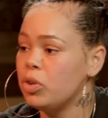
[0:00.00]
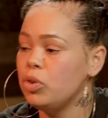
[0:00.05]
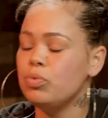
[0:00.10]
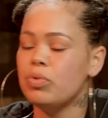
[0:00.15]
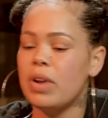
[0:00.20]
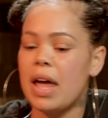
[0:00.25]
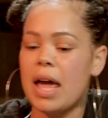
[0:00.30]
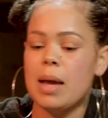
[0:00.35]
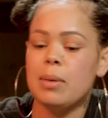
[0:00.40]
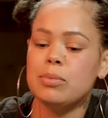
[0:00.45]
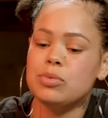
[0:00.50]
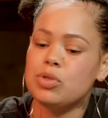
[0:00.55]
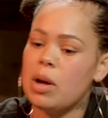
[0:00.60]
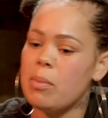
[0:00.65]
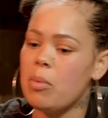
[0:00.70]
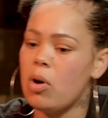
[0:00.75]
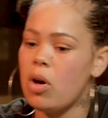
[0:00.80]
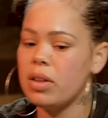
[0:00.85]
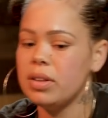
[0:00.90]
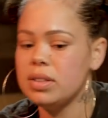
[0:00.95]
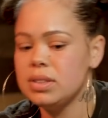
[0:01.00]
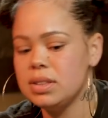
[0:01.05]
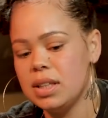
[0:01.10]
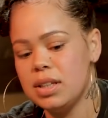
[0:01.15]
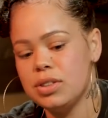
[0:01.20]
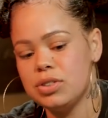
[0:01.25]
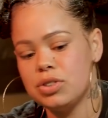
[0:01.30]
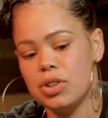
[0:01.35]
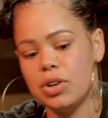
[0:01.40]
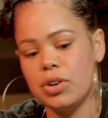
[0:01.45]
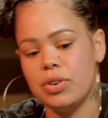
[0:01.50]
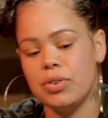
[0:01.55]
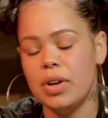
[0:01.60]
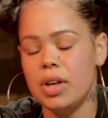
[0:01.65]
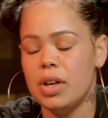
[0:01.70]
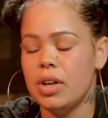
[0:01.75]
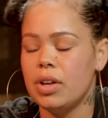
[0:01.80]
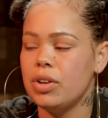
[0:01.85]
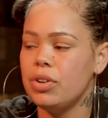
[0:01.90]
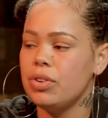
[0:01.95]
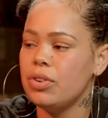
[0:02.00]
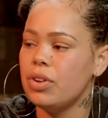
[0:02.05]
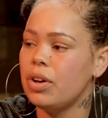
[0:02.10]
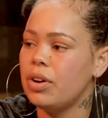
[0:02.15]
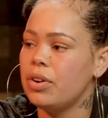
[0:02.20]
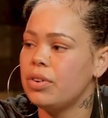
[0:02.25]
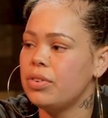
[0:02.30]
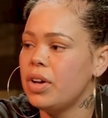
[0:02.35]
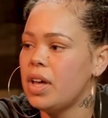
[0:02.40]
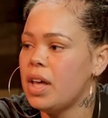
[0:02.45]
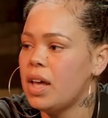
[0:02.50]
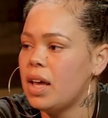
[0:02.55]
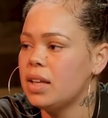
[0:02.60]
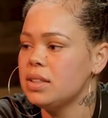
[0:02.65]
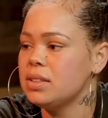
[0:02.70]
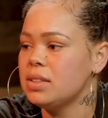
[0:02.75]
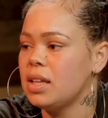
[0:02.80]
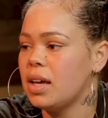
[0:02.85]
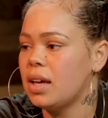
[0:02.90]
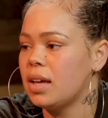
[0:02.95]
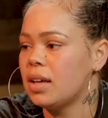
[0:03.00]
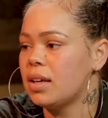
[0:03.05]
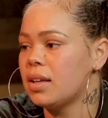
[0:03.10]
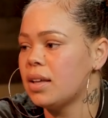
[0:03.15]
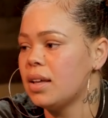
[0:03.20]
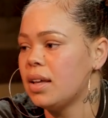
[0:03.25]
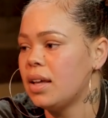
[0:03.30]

You name drop all these things, so you know it's like